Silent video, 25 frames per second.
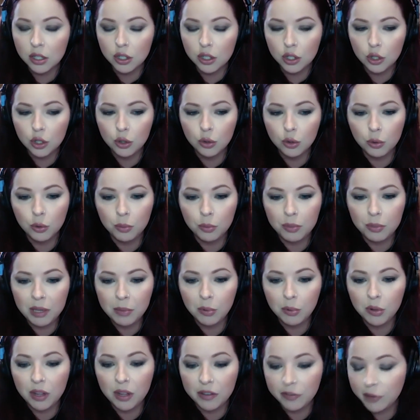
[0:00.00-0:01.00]
to
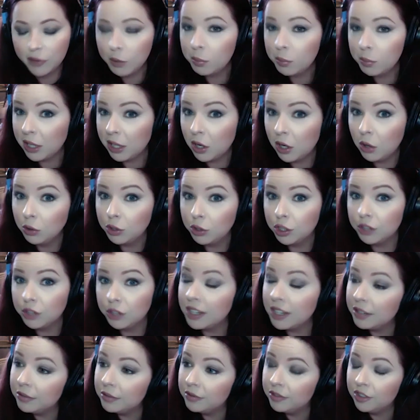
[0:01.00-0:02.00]
people that fit my culture
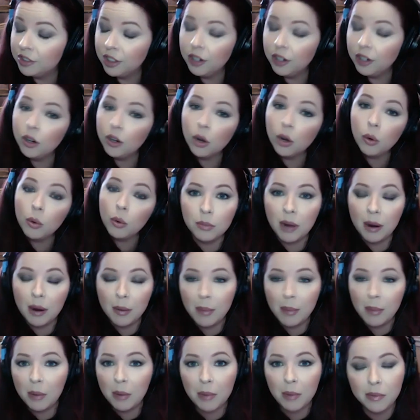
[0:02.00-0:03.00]
that didn't know
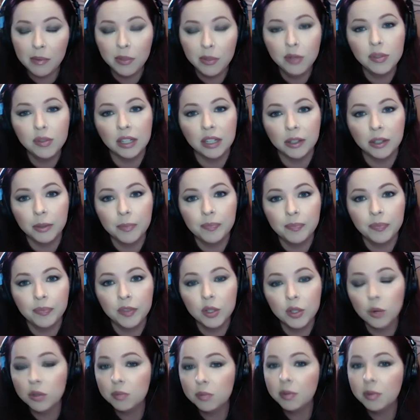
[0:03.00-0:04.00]
about my music.
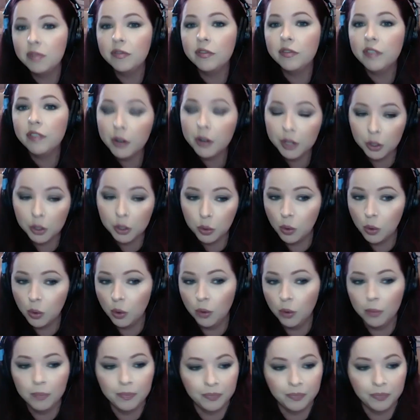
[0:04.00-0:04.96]
So it's been very cool.